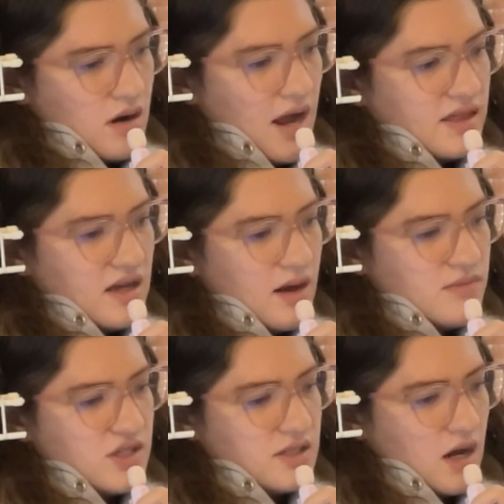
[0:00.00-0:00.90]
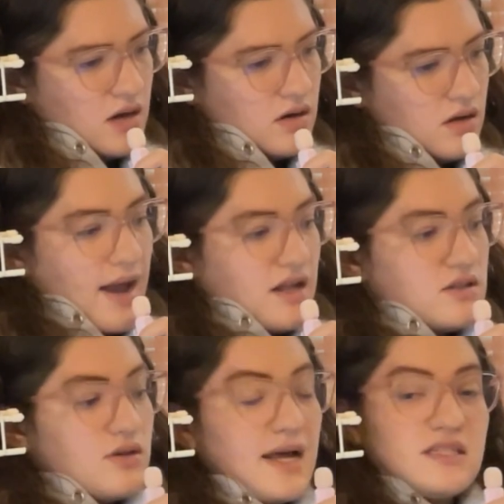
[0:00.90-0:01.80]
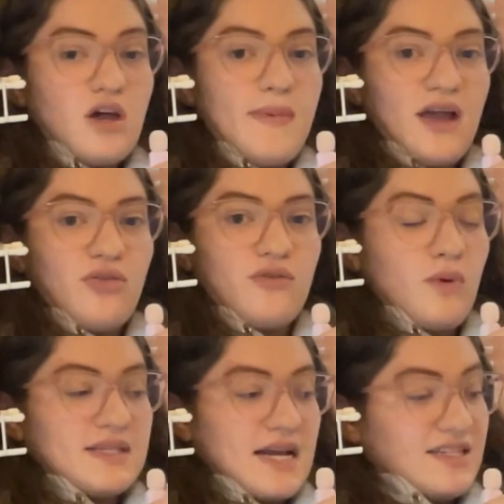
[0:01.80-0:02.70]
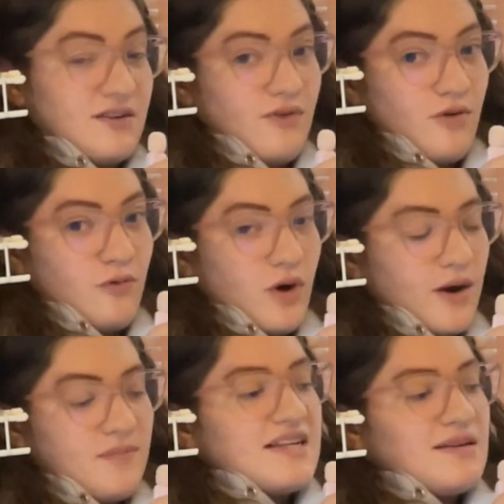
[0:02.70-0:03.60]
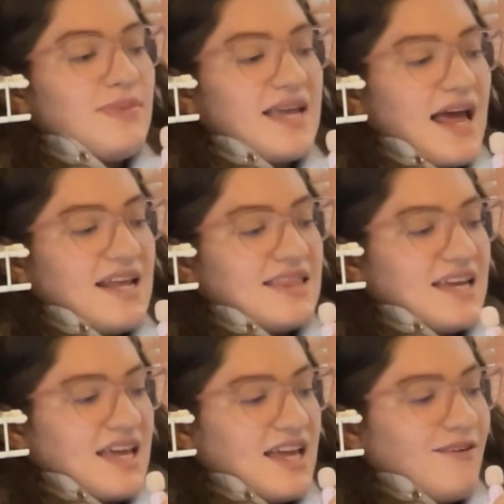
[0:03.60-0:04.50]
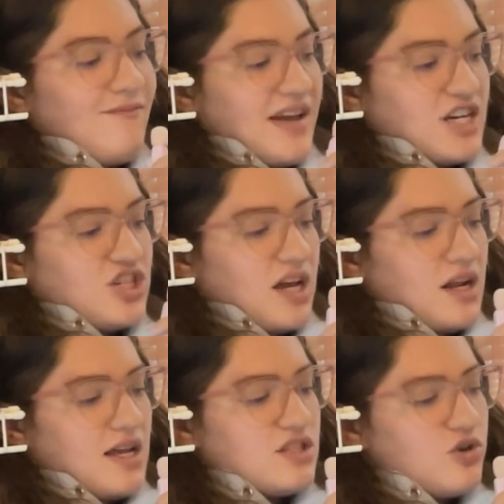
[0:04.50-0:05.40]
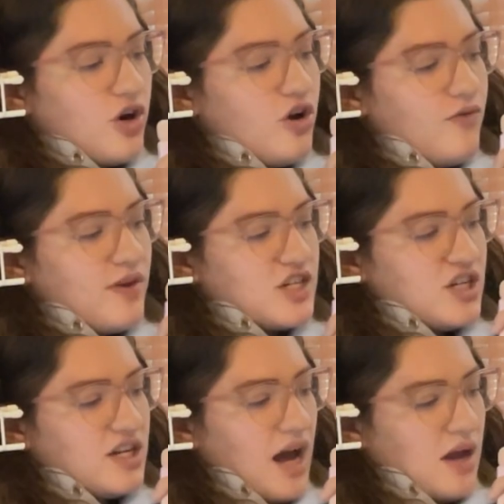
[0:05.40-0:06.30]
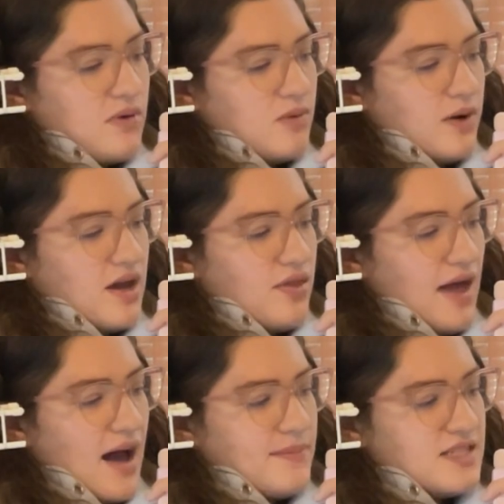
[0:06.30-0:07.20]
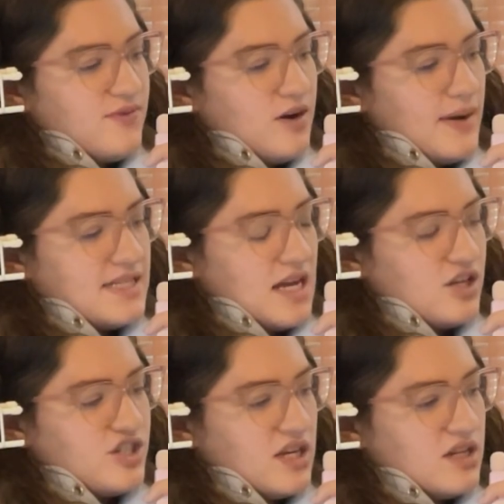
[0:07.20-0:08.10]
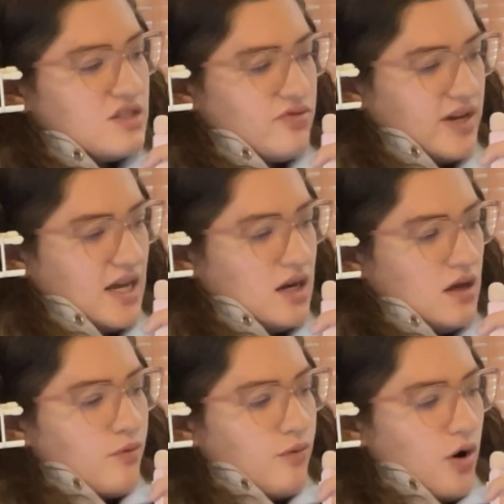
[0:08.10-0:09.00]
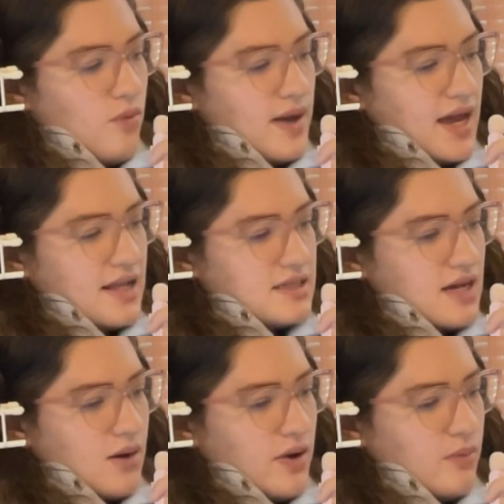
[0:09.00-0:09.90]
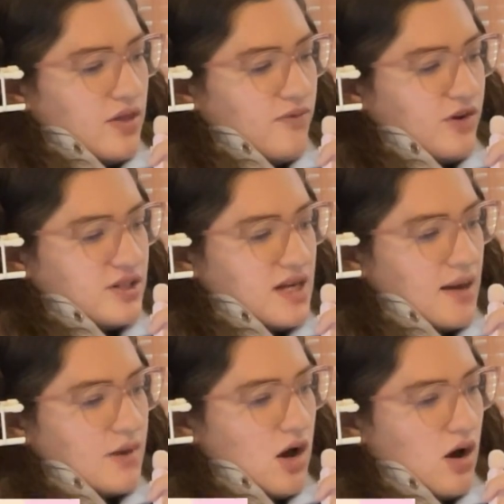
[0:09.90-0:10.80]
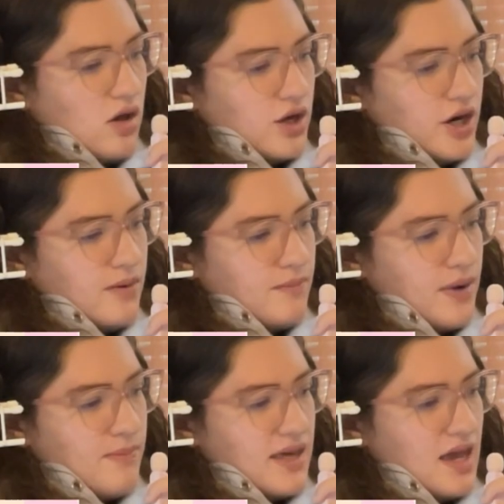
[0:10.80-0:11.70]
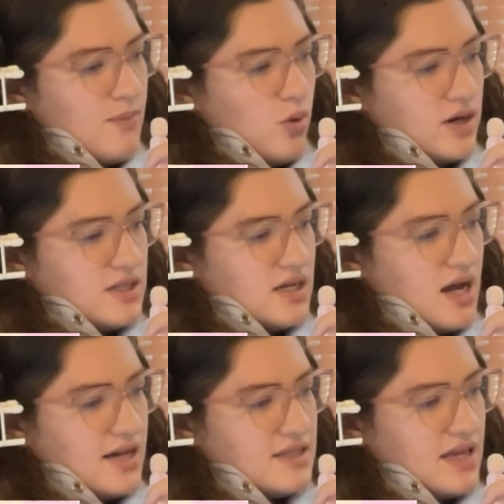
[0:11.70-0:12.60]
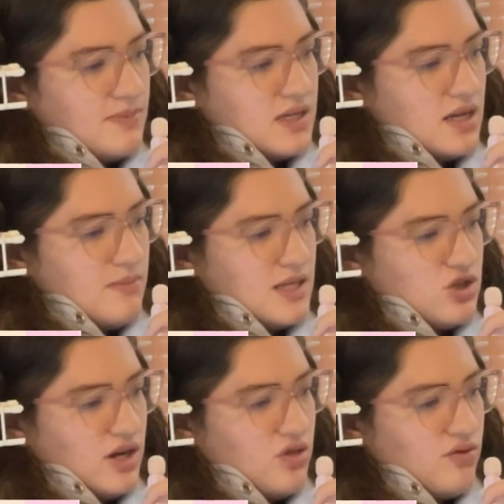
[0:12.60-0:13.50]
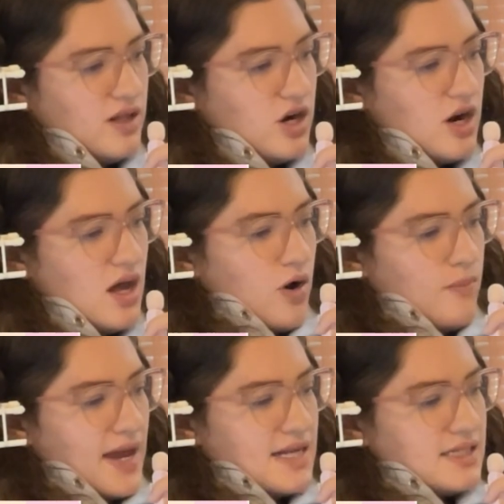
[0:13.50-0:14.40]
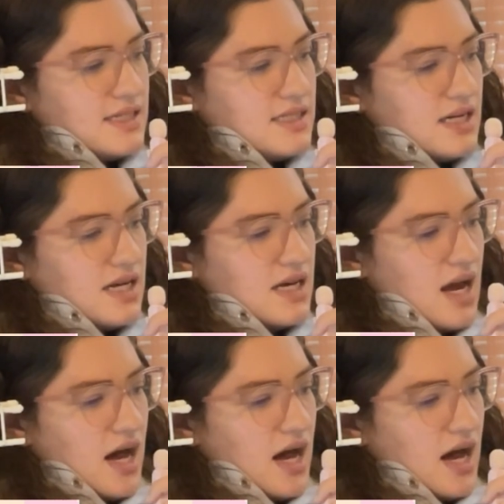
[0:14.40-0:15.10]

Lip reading: I think I'm just done. Great. So let's go back through the ones I did vote for. I didn't pick anything in fiction. Historical fiction, I went with Atmosphere by Taylor Jenkins Reid. Romance, I went with First Time Caller by B.K. Borison. I skipped Mystery and Thriller. Romantasy,